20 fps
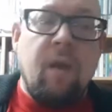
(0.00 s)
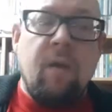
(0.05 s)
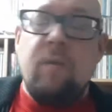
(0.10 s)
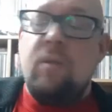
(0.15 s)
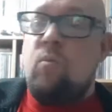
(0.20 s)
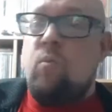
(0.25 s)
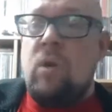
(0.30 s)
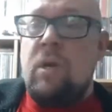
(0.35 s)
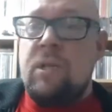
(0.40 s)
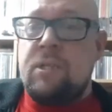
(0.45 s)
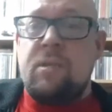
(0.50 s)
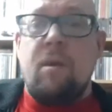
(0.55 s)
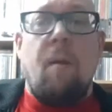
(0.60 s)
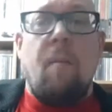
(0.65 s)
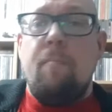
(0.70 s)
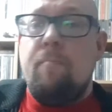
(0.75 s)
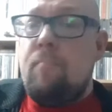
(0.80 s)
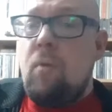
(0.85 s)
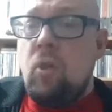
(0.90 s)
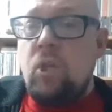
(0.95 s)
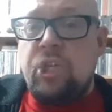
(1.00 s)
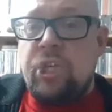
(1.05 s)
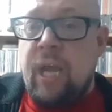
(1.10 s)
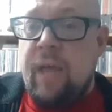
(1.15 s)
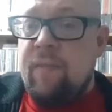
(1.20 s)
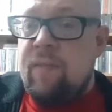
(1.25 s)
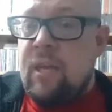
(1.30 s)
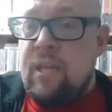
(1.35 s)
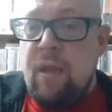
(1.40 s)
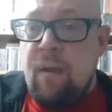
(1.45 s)
The words,
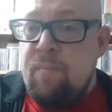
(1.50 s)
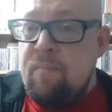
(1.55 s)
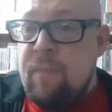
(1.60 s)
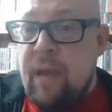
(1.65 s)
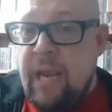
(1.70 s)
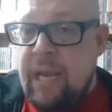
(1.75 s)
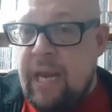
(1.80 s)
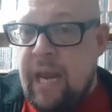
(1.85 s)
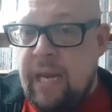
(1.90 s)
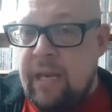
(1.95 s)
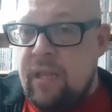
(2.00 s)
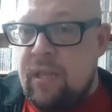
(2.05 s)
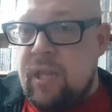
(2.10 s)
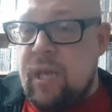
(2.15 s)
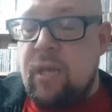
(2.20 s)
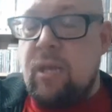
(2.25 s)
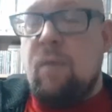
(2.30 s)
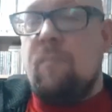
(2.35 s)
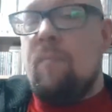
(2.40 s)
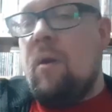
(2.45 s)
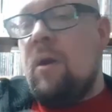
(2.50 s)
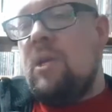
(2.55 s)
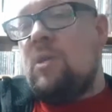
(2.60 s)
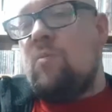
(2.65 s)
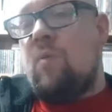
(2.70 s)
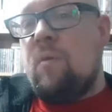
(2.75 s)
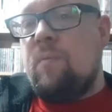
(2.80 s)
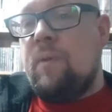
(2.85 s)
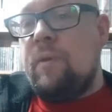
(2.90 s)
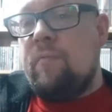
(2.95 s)
bullshit, they don't mean anything. You might as
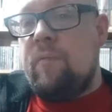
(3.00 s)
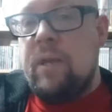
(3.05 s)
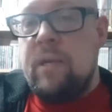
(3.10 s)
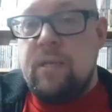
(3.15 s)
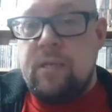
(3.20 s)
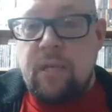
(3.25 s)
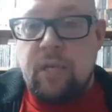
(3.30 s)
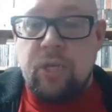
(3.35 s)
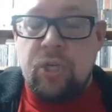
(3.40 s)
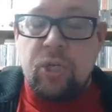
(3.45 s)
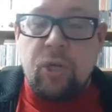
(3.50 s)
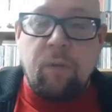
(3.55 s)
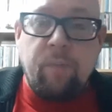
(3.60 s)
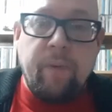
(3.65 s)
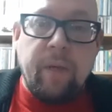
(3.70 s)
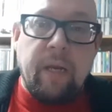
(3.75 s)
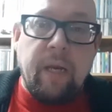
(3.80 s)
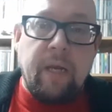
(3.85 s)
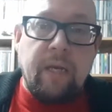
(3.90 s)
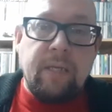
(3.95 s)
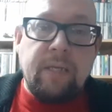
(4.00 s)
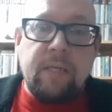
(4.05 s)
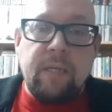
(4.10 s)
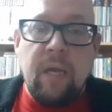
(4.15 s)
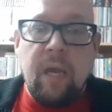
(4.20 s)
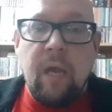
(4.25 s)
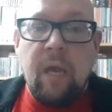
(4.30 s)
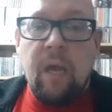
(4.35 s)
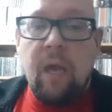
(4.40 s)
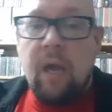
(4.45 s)
well be reading a shopping list.
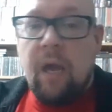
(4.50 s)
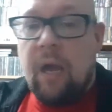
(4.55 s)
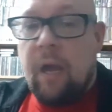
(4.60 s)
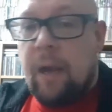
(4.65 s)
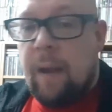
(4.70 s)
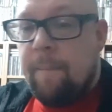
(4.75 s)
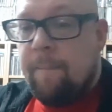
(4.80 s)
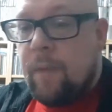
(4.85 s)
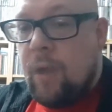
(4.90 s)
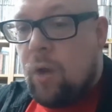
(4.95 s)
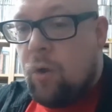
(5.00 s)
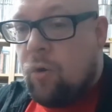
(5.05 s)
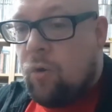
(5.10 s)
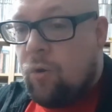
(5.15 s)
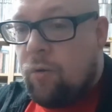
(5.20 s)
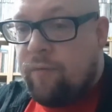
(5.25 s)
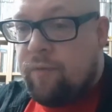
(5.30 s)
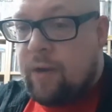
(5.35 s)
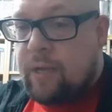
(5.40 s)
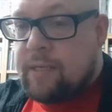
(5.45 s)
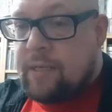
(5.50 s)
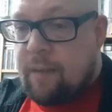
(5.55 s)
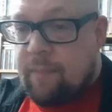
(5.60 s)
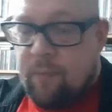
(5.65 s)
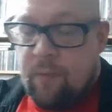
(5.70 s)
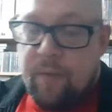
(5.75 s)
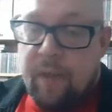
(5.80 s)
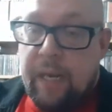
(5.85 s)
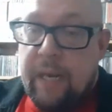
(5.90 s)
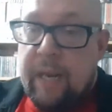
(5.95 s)
Um, or, for
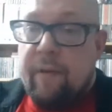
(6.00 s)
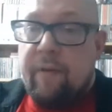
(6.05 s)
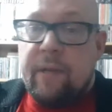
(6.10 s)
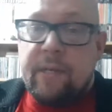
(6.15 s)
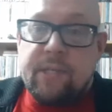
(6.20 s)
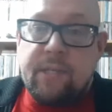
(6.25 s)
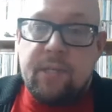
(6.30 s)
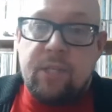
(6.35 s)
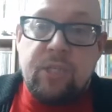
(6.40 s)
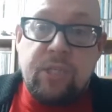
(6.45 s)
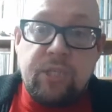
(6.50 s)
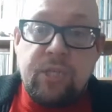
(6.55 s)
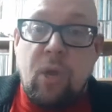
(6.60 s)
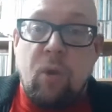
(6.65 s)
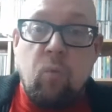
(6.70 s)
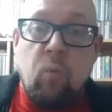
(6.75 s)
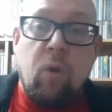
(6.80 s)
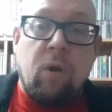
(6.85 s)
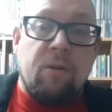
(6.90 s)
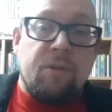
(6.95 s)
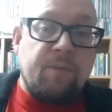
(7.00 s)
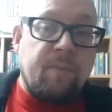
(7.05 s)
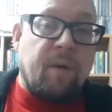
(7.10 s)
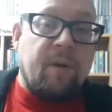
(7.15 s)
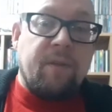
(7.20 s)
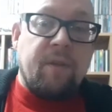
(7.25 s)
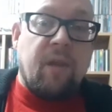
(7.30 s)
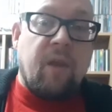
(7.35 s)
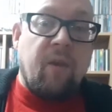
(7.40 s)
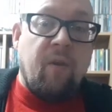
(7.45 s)
example, the lyrics to So What by
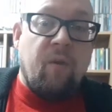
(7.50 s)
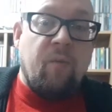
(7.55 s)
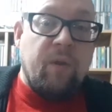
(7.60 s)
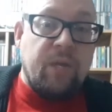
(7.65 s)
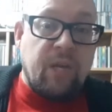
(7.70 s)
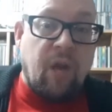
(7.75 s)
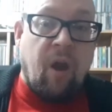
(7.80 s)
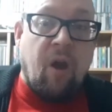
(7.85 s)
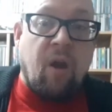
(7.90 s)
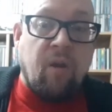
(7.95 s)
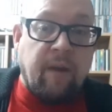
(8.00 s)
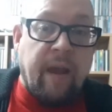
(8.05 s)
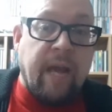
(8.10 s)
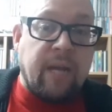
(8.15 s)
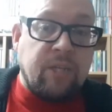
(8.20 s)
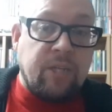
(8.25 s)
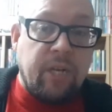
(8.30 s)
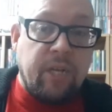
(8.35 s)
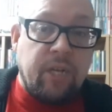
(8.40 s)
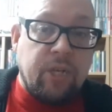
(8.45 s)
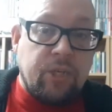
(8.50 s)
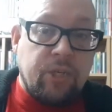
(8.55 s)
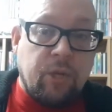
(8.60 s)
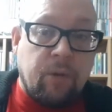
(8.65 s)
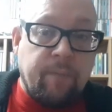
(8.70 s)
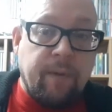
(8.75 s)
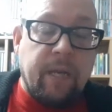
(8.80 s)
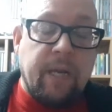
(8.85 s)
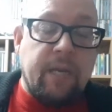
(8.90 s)
The Cure, which are actually a shopping